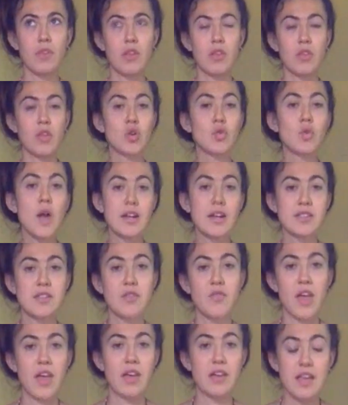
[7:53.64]
the crux
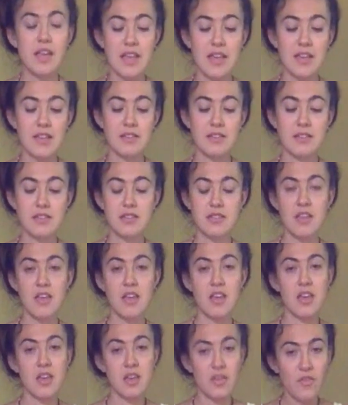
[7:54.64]
of it is
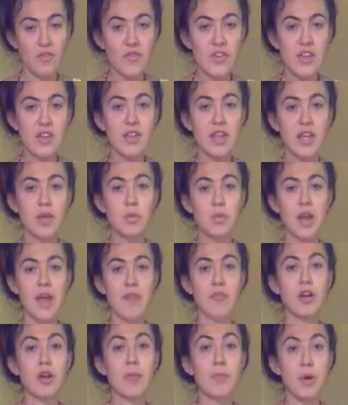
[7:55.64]
feeling
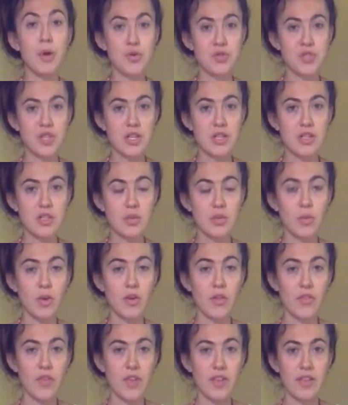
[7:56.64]
whatever emotion we're
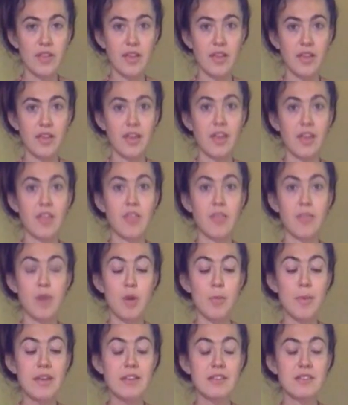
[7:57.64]
feeling in the
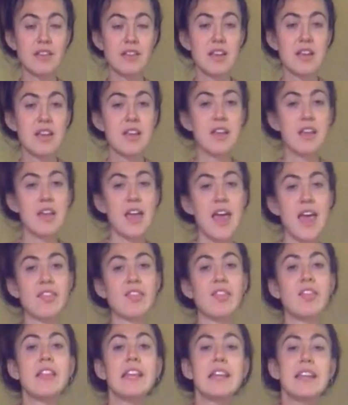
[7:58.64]
moment
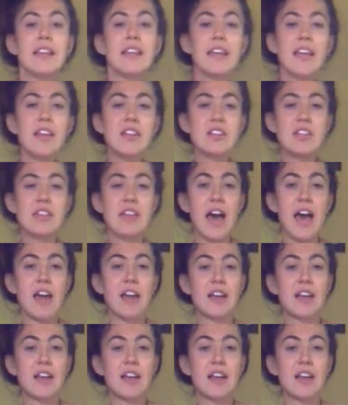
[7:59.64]
and leaning into that,